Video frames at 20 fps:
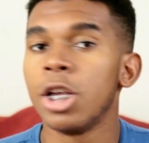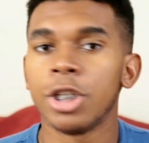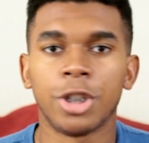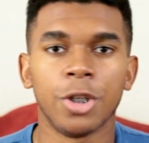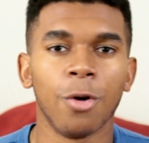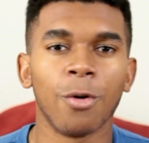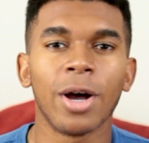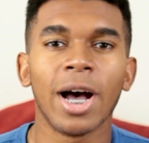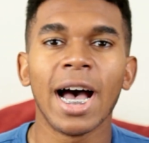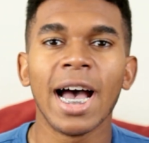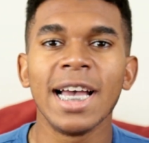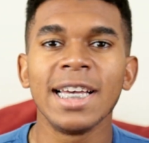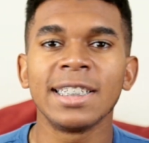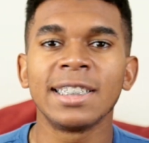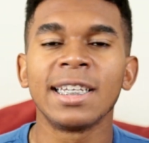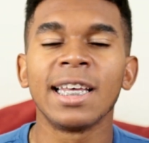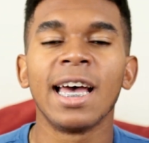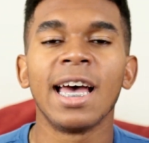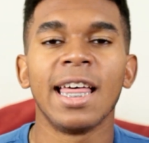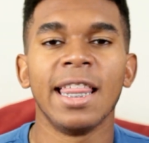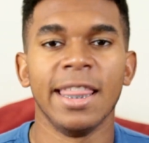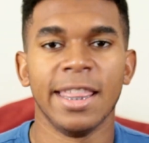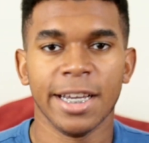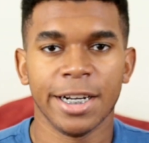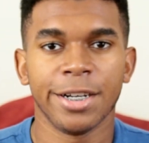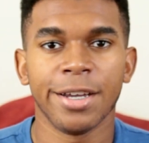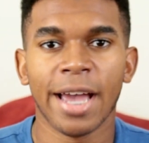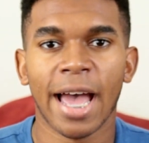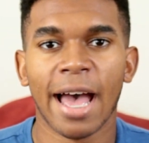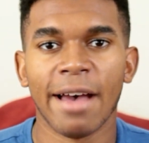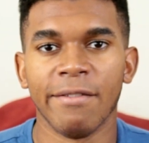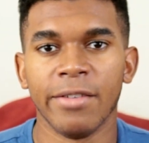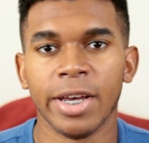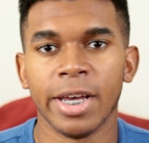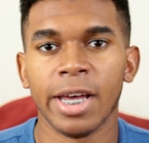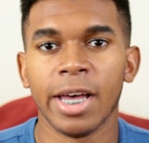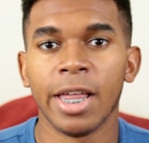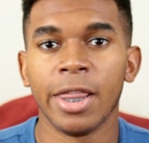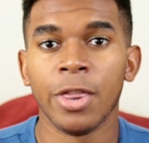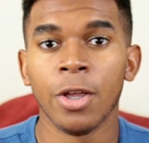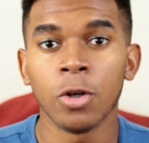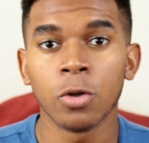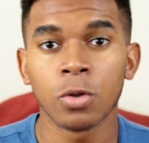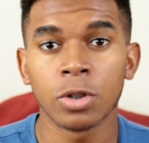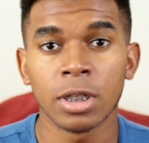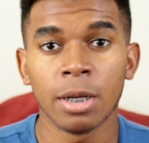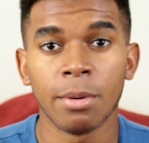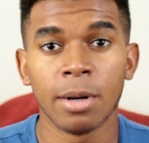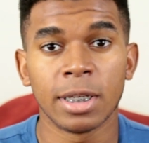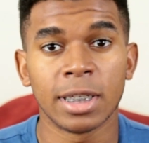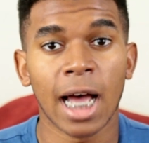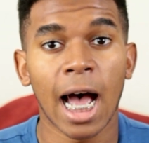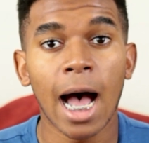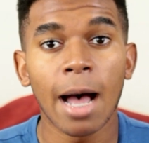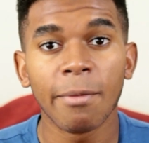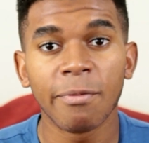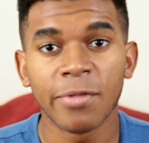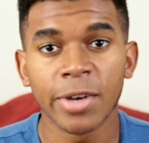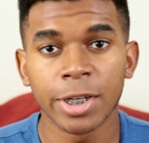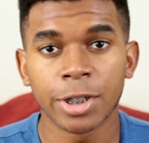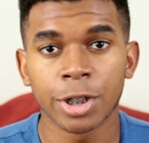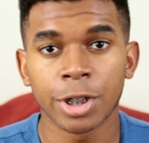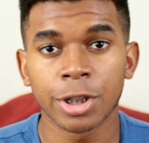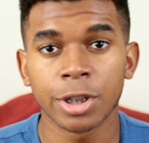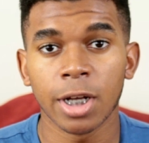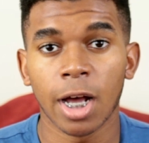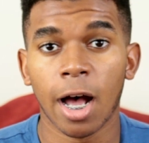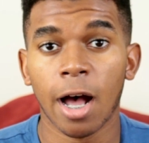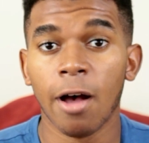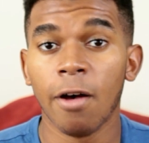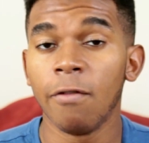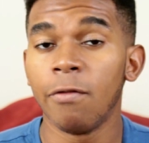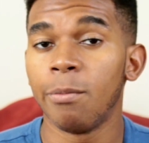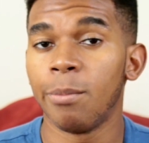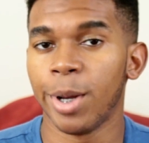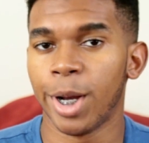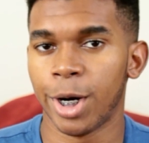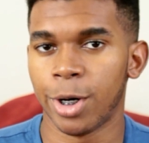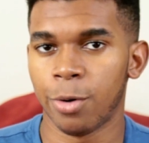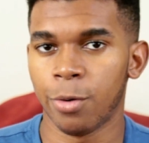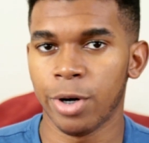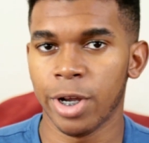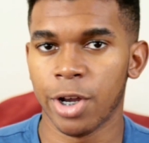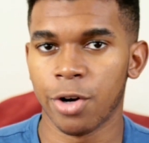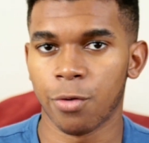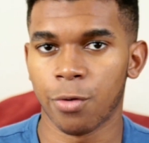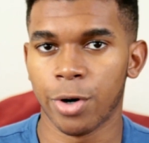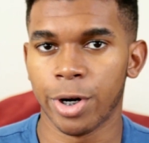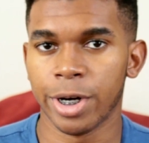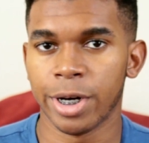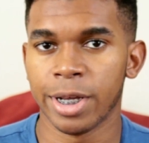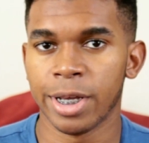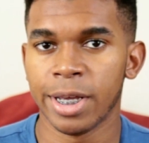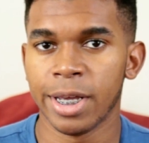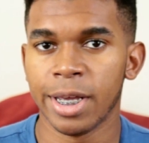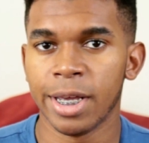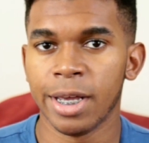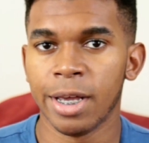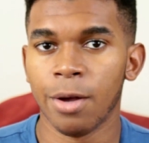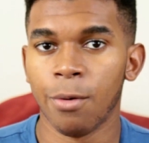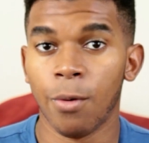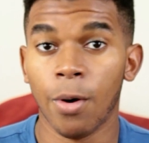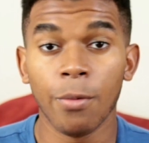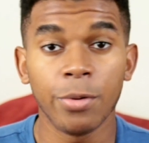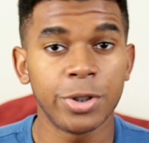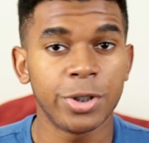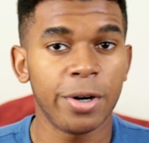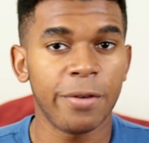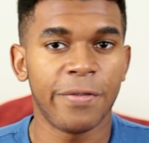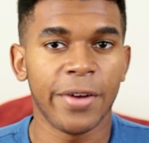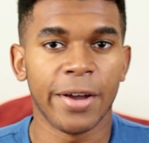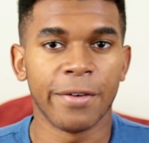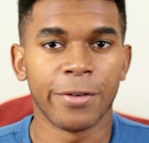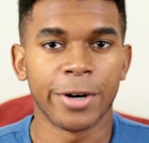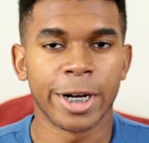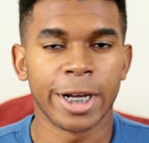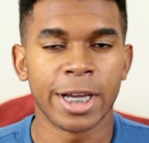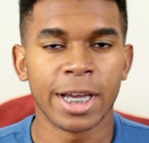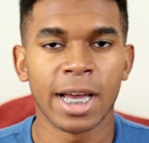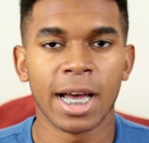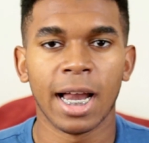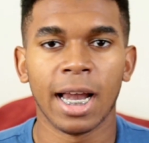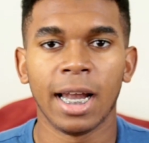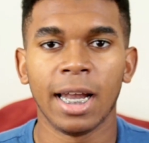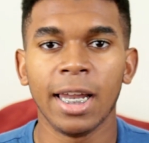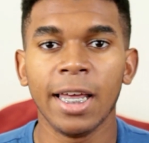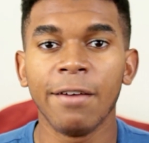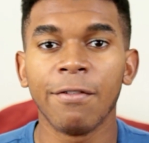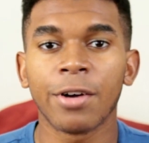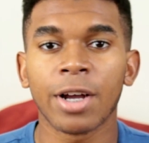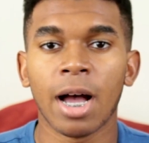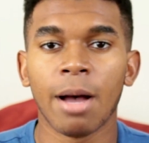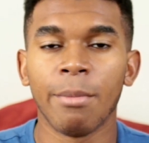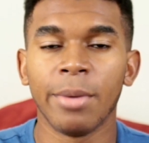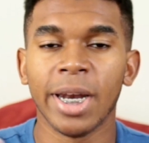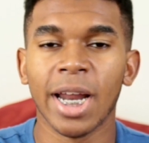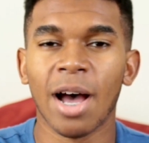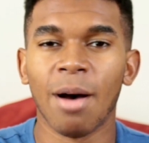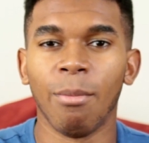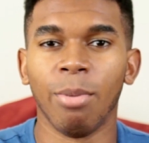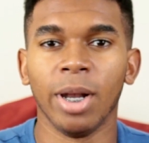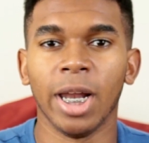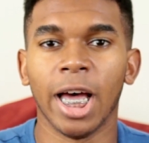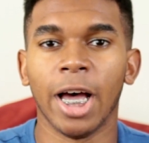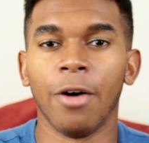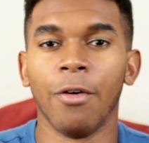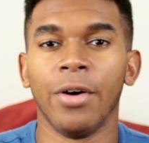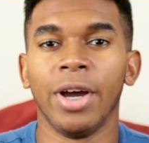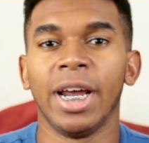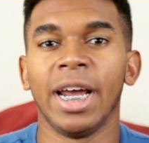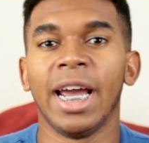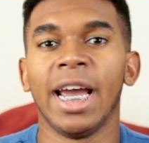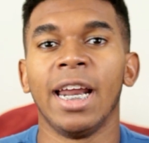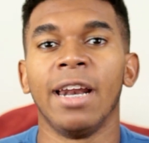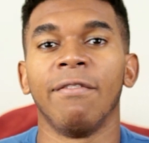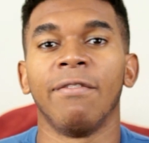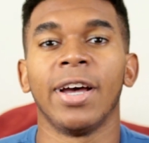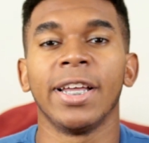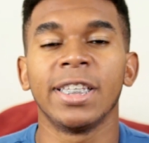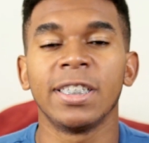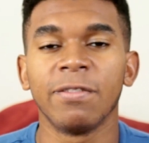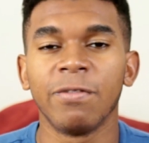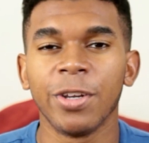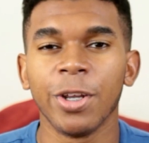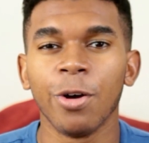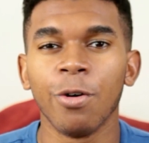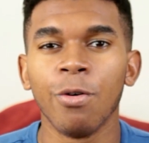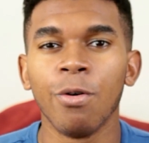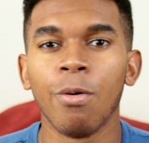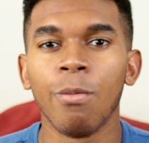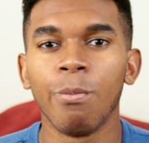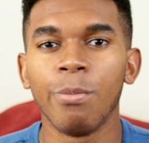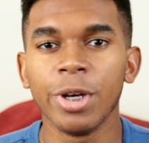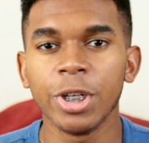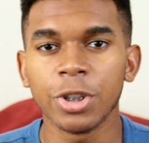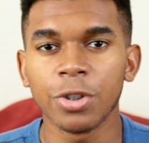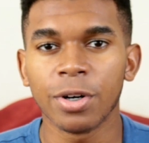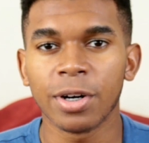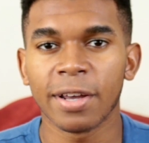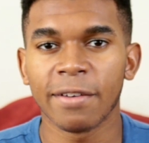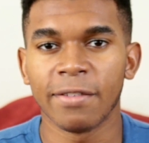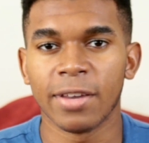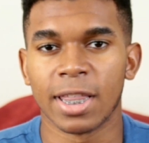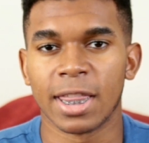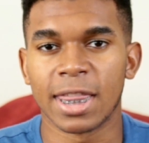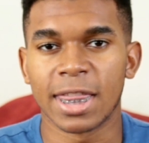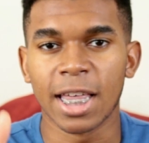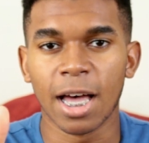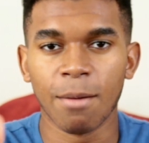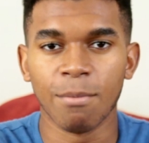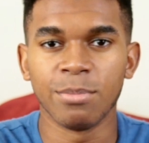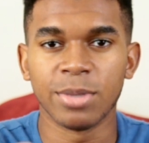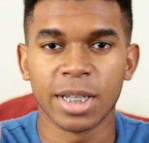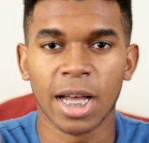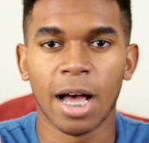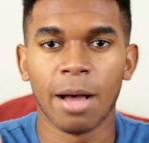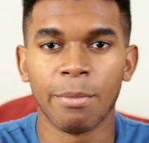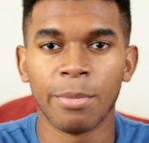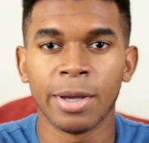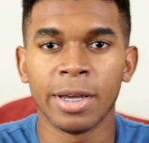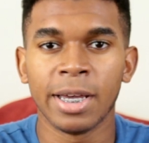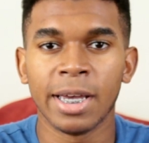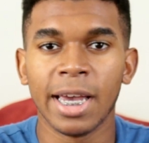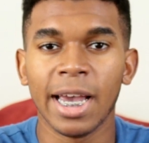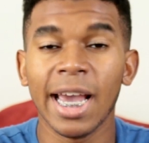So guys, there you have it. Those are some of the top features of Paranoid Android. What was your favorite? Leave a comment down below. And if you like this video, be sure to give it a thumbs up.